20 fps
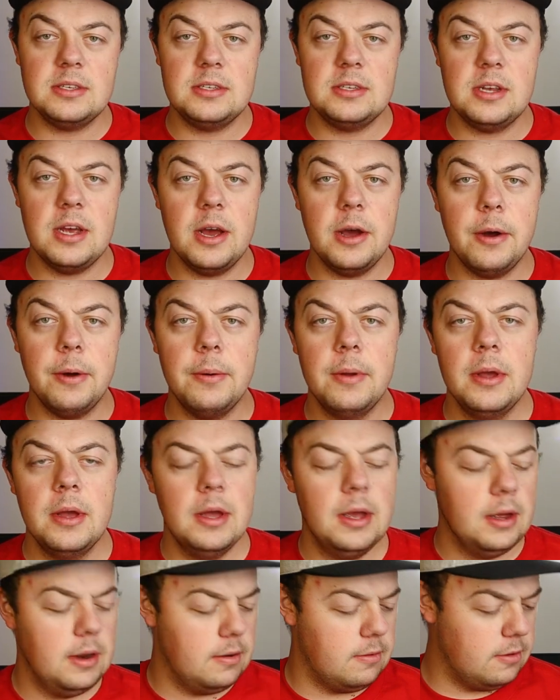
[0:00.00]
So,
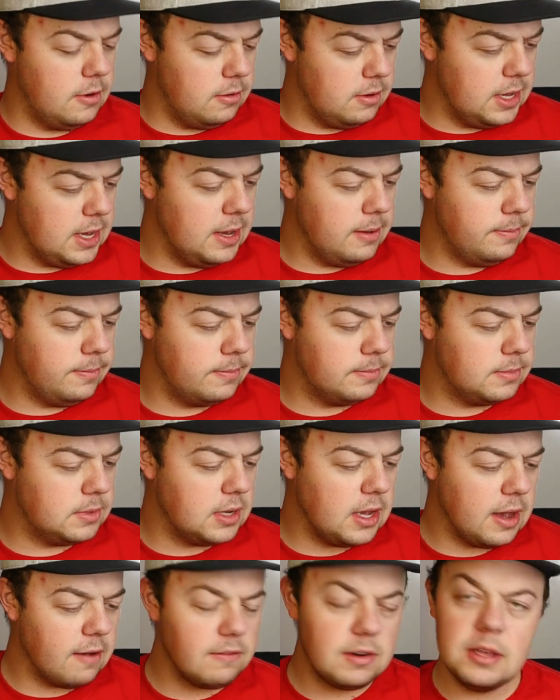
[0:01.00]
Rudy,
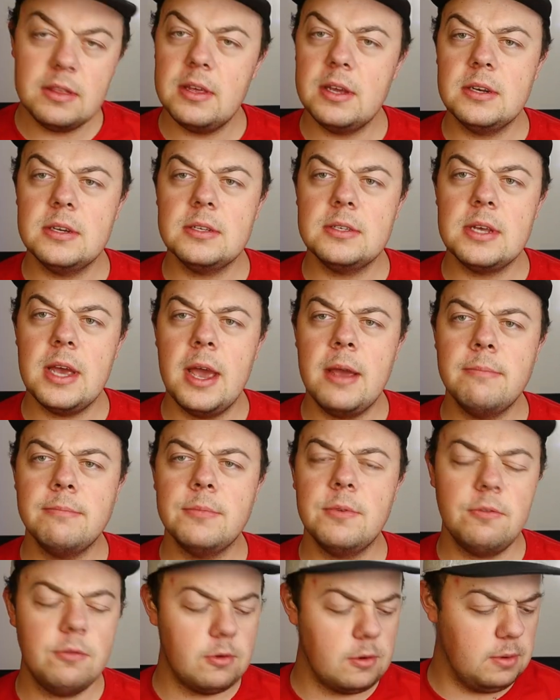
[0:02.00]
do you have anything to say
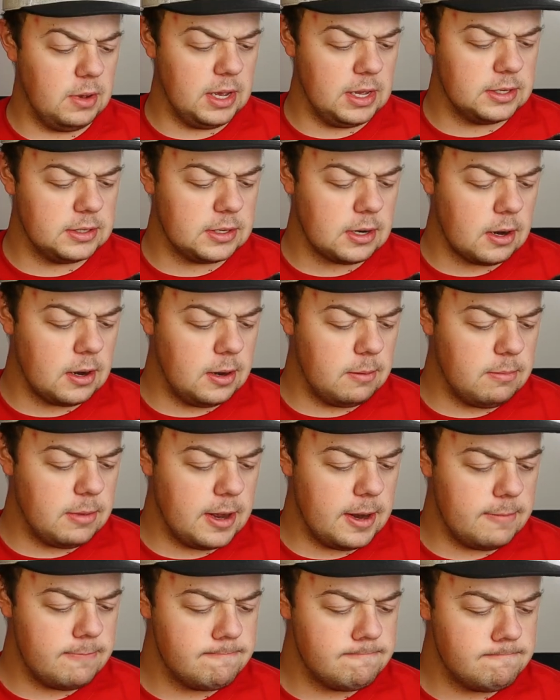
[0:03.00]
before we get started, bud?